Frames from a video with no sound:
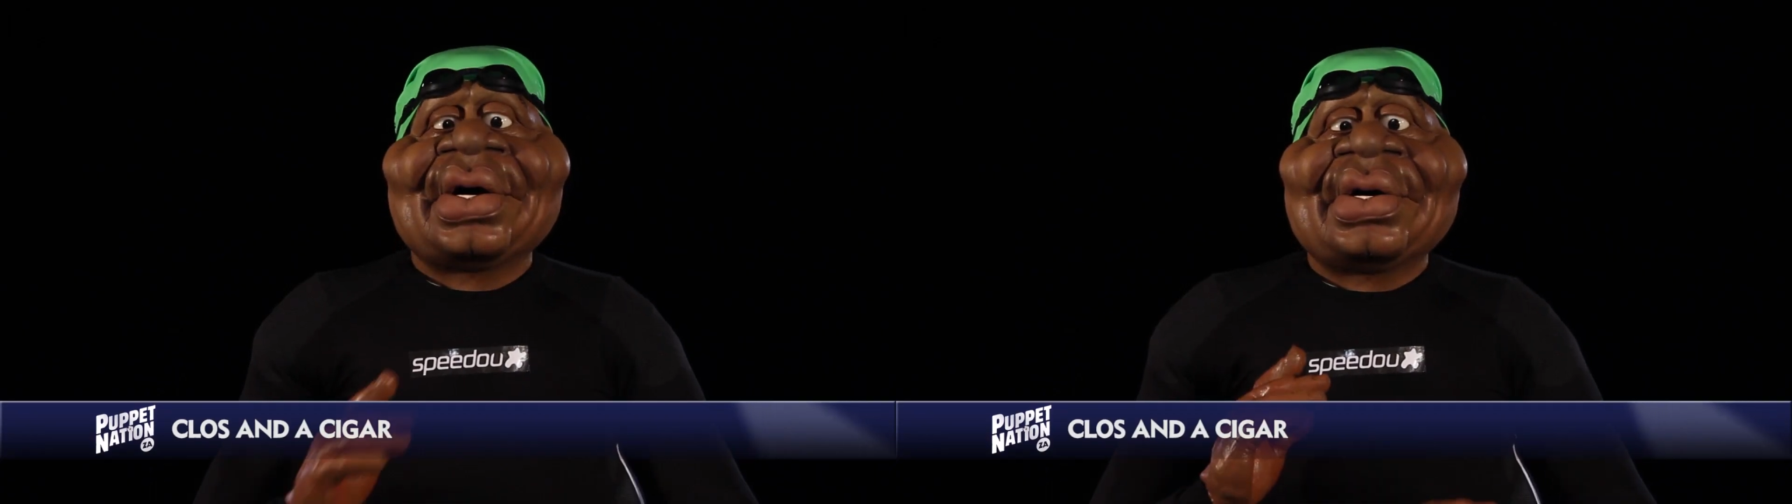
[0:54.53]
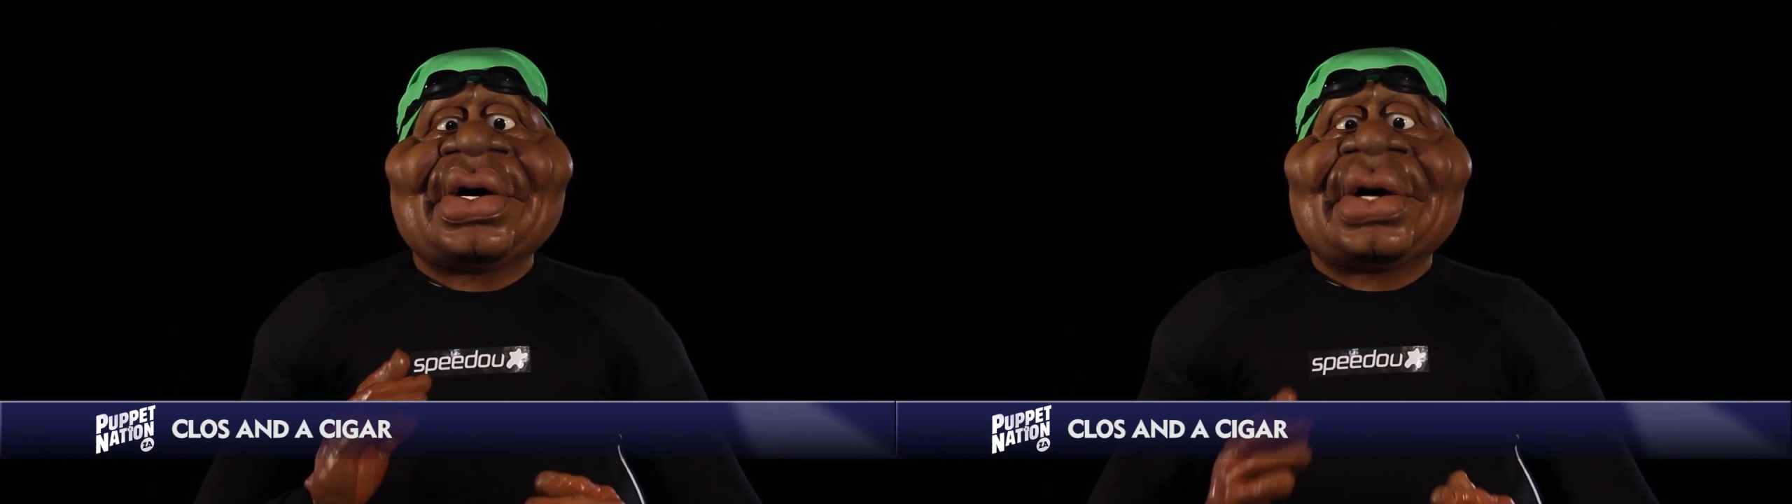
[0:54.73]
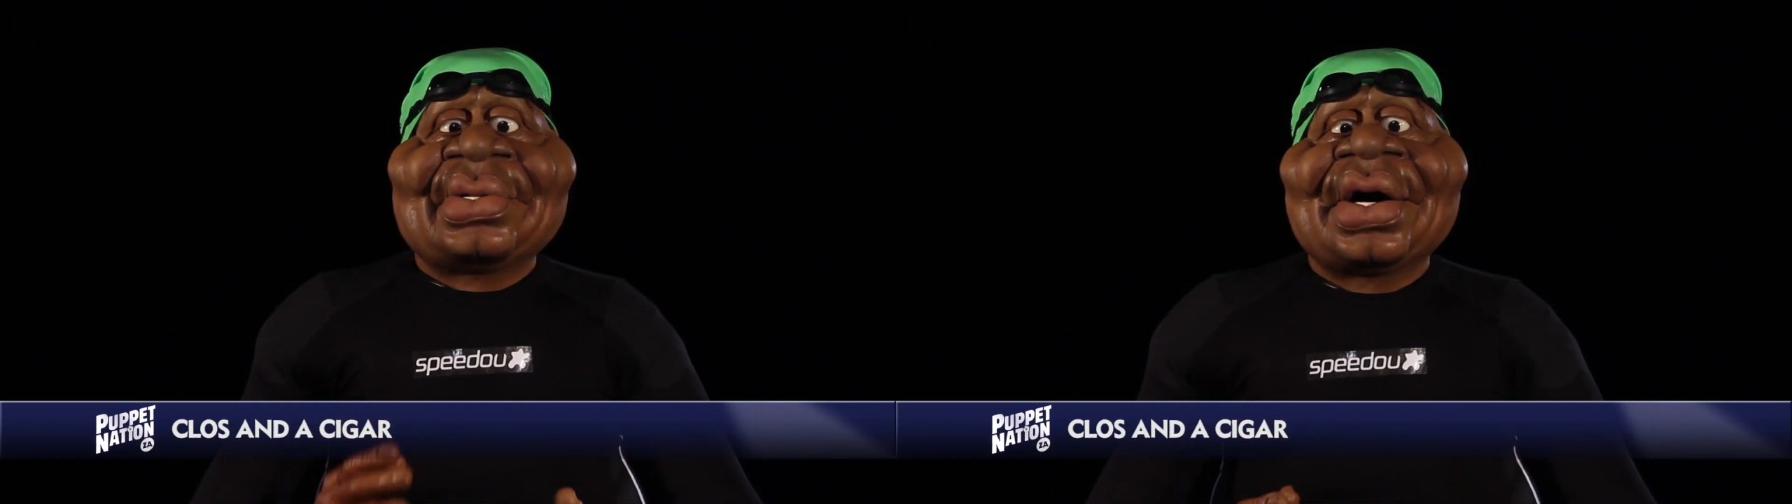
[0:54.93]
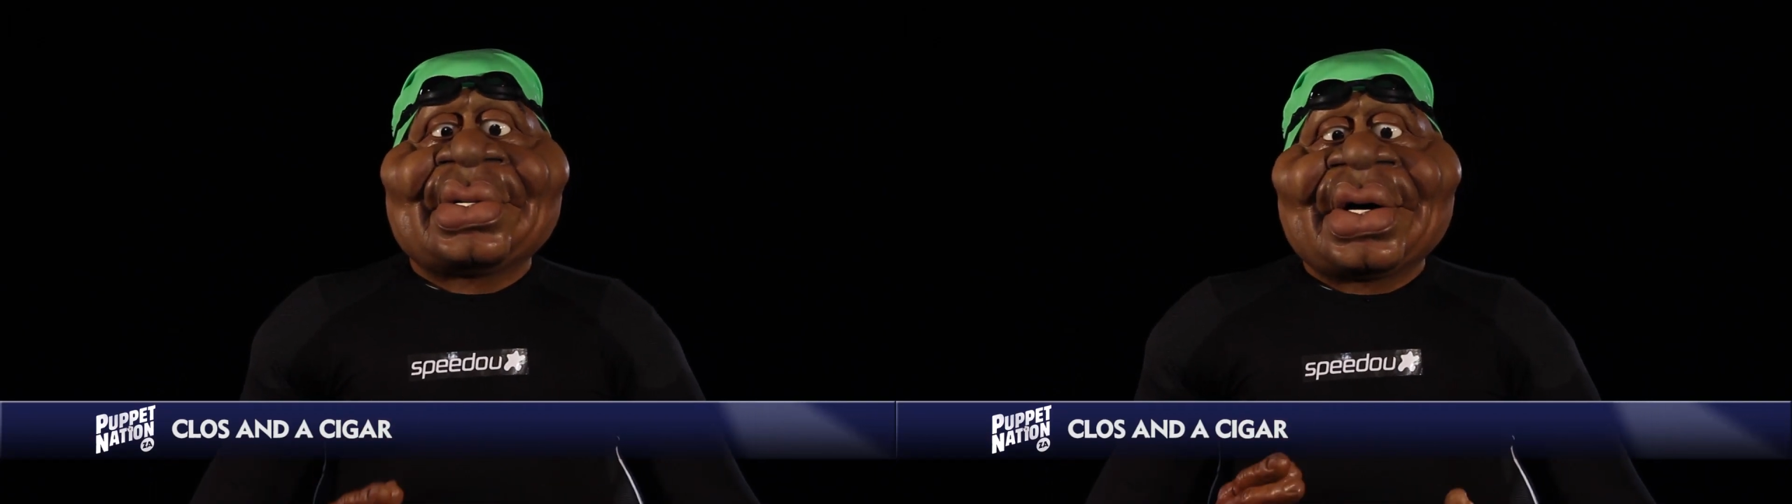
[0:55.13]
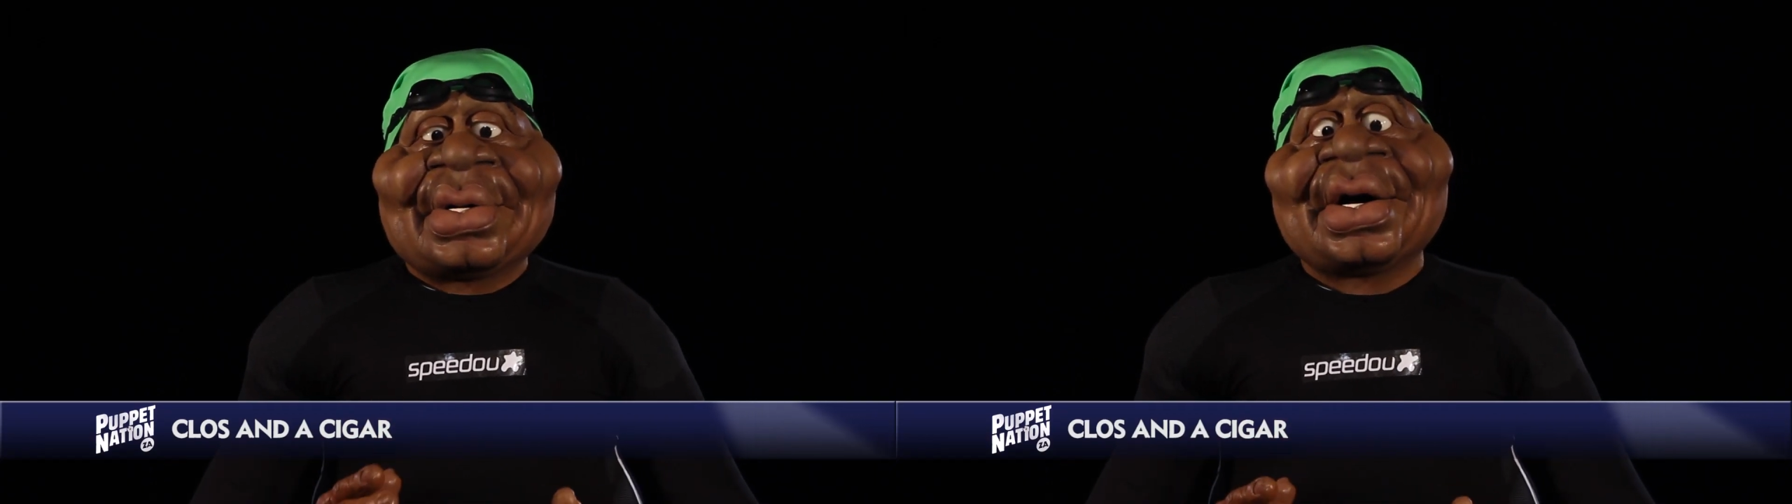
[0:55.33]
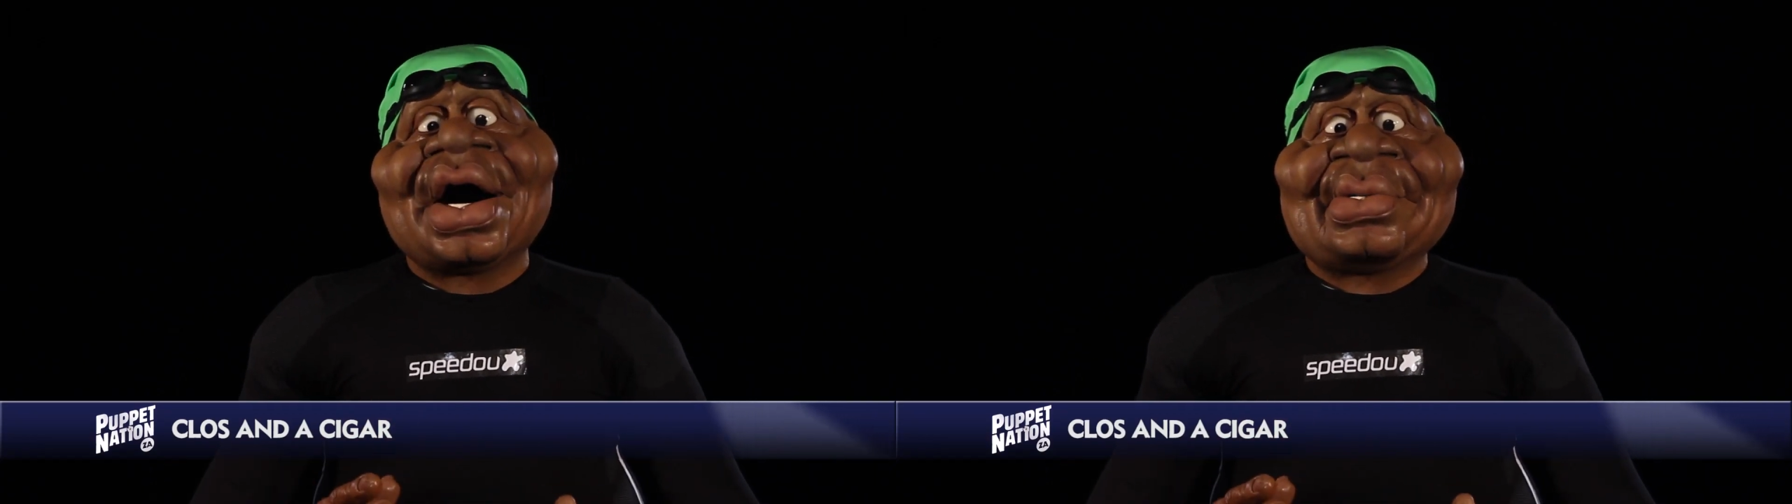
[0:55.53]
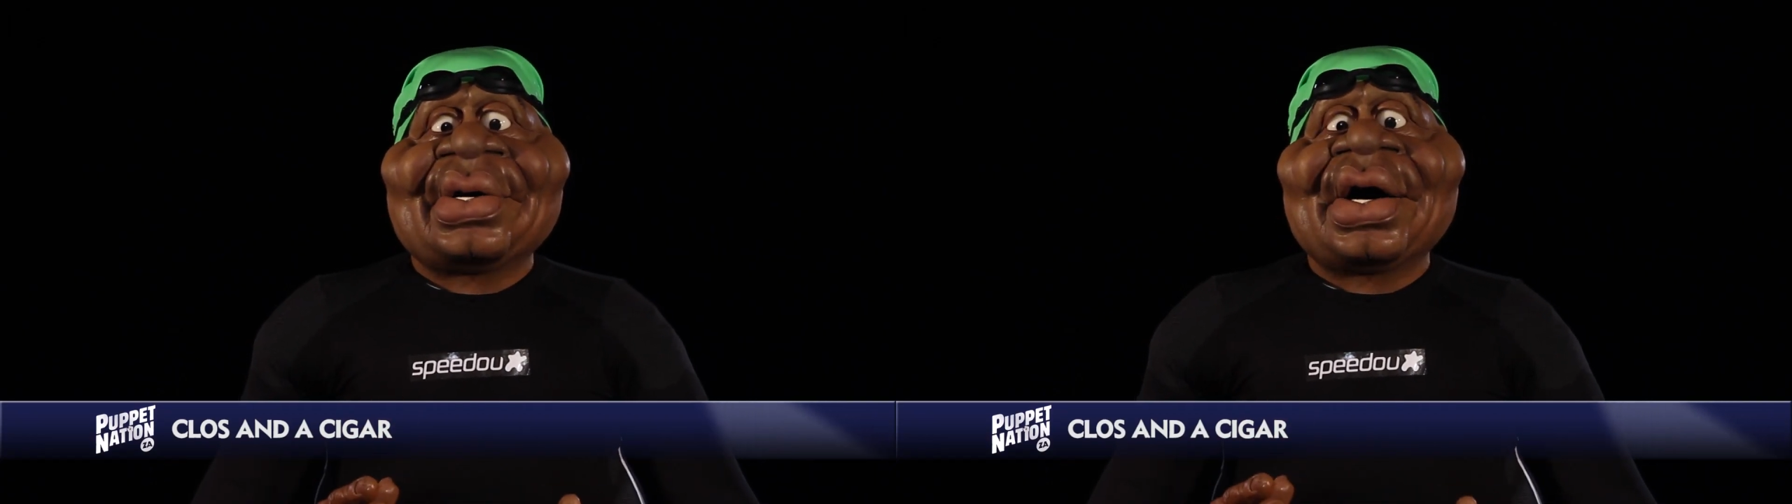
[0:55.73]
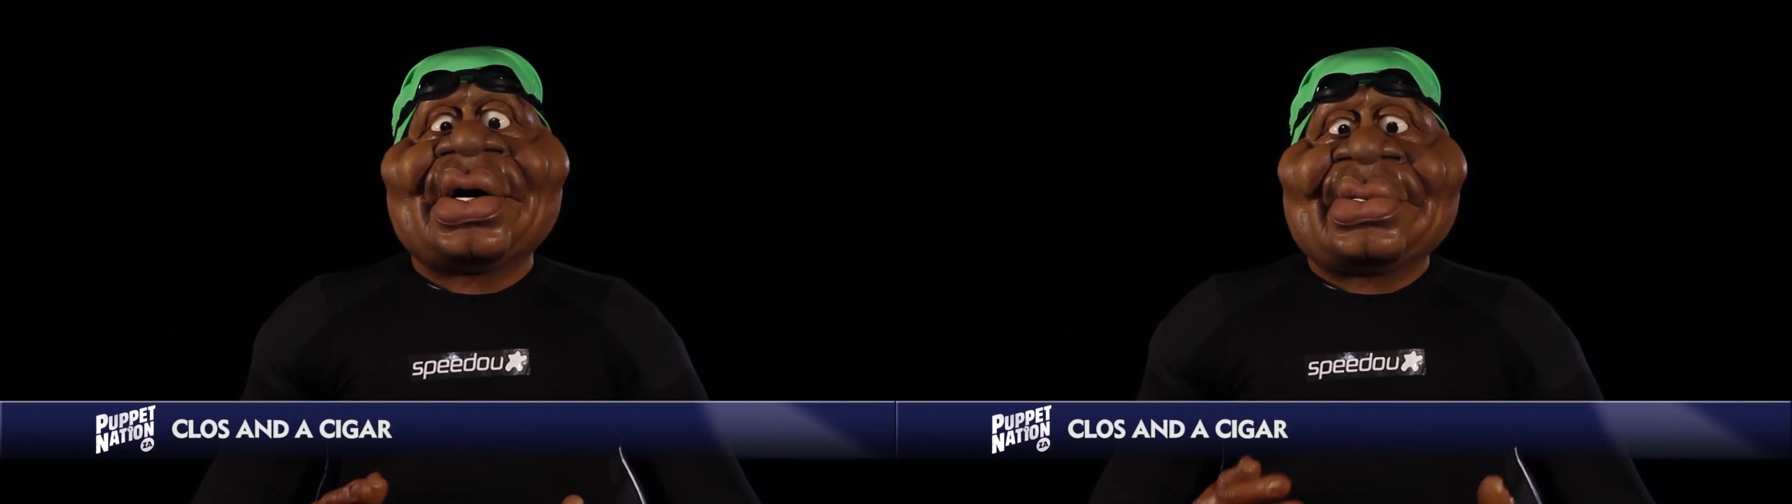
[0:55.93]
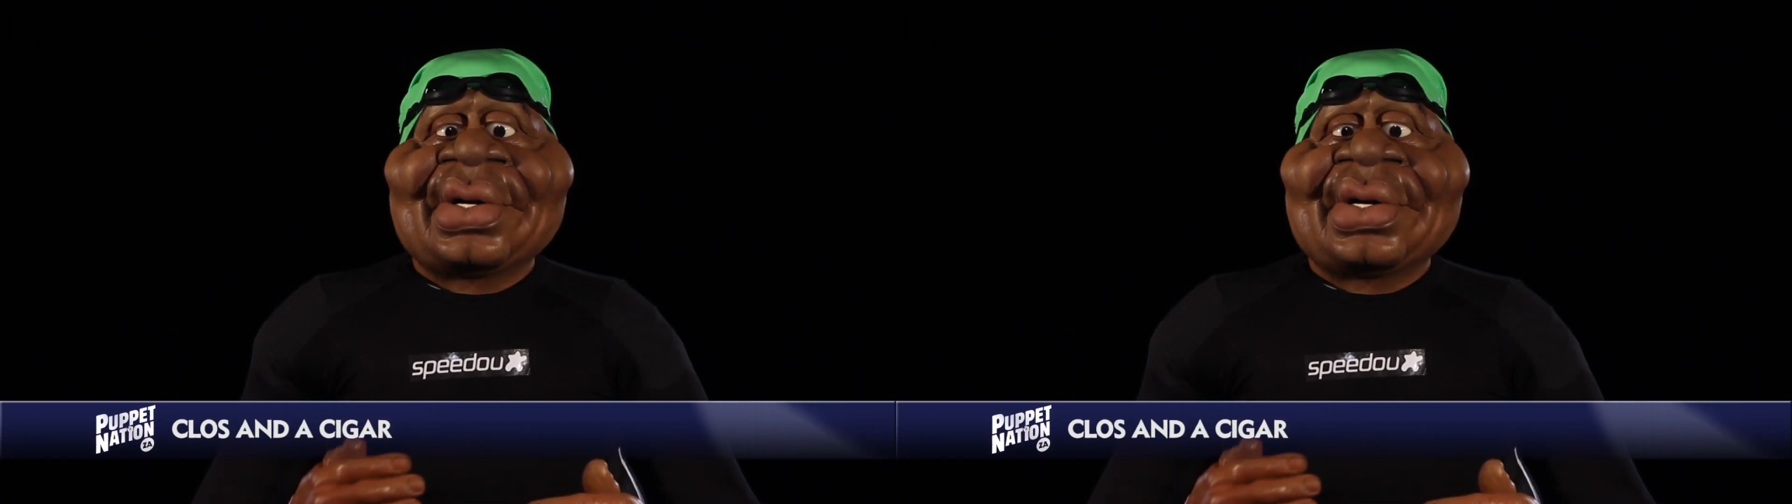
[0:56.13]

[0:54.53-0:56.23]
I want to replace them